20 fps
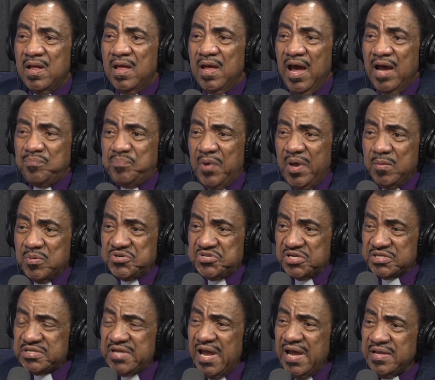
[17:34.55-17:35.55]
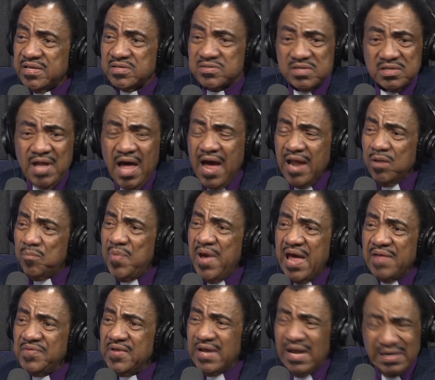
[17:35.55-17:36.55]
And people should take this. A lot of
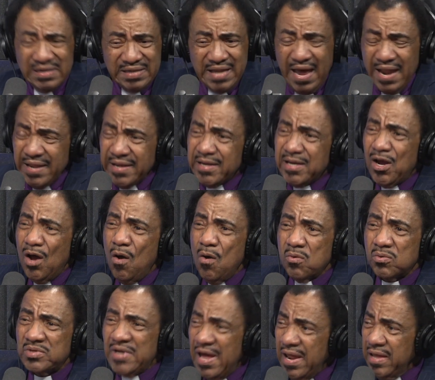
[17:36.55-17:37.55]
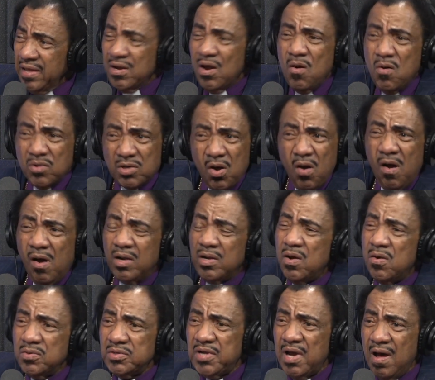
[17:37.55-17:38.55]
bad things. Let it go. Let it go. Call
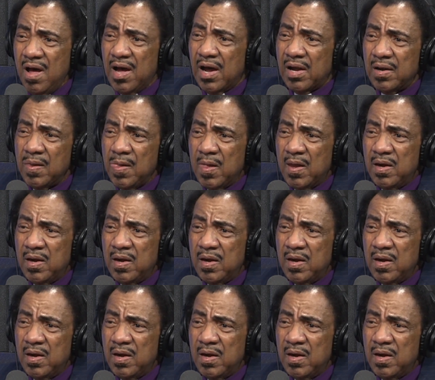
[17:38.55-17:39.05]
on God.